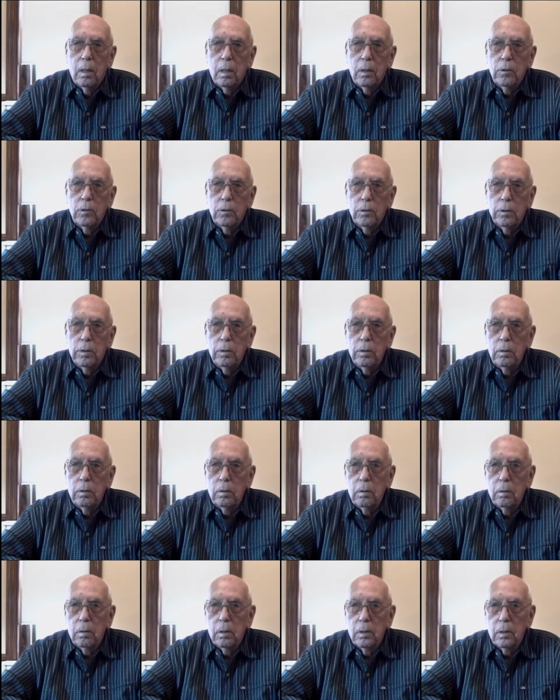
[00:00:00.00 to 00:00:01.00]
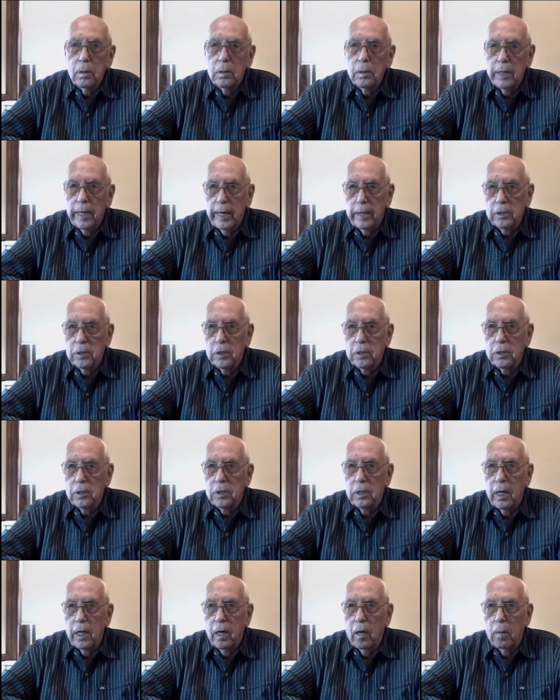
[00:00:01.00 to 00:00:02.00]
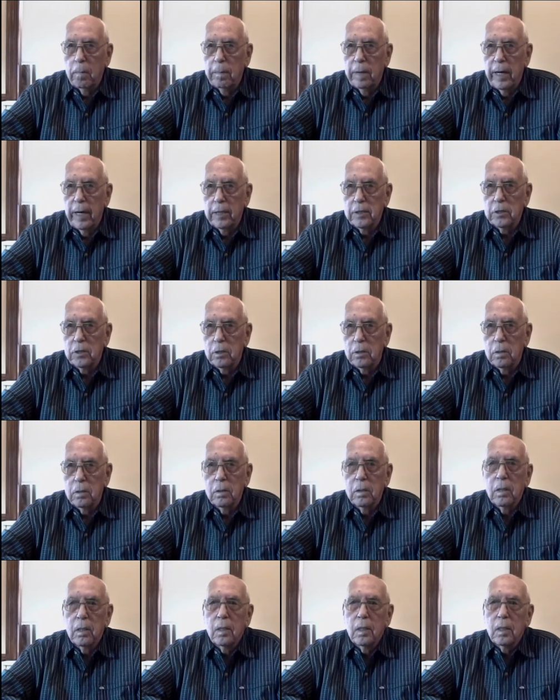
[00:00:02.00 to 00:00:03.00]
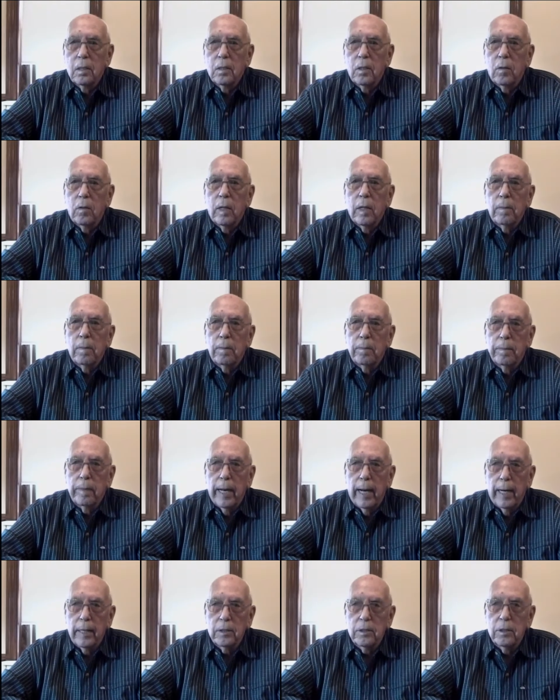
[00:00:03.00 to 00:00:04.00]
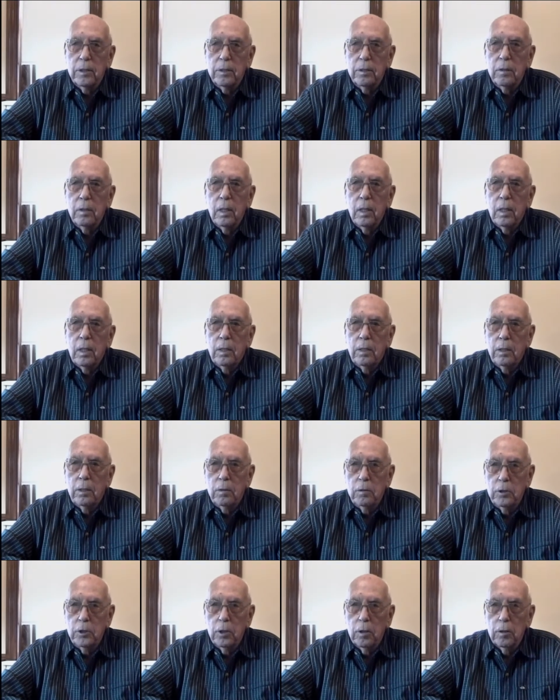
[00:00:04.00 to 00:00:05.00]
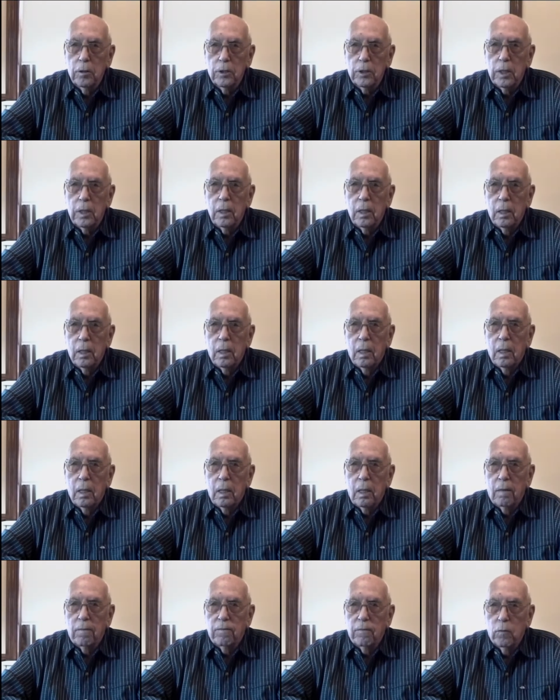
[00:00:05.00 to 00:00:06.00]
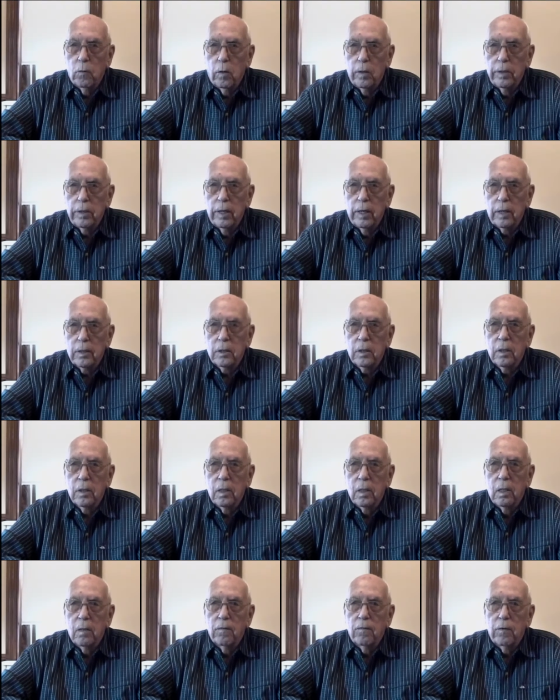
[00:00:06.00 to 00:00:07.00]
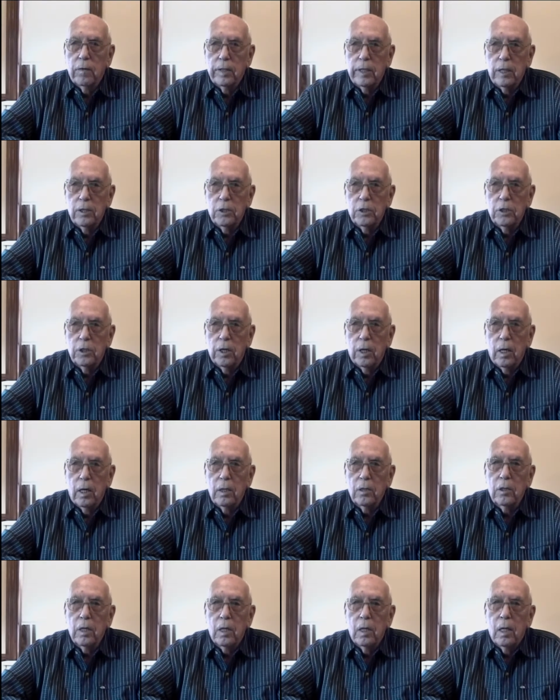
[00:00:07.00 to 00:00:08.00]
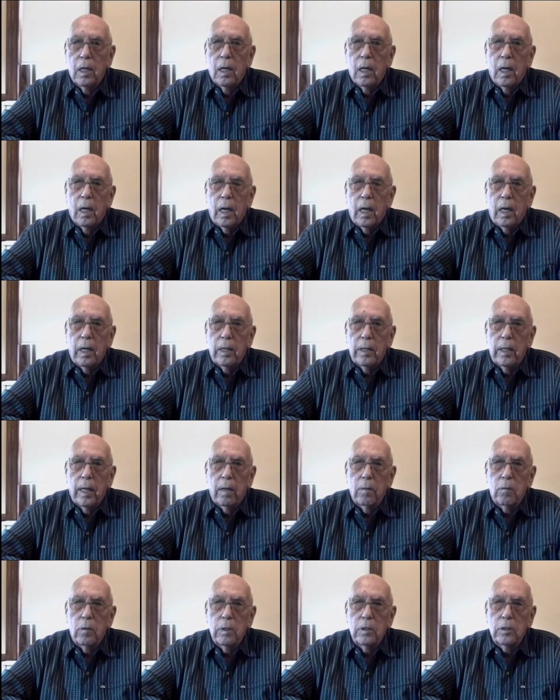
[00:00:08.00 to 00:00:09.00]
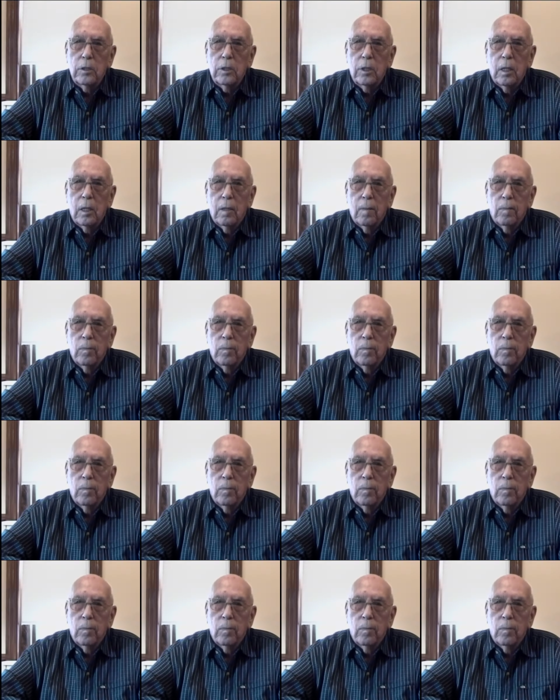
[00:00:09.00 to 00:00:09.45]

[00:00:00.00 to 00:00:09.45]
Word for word: through Texas, El Paso, so on, back to New Jersey at Fort Dix for discharge. Okay. And that was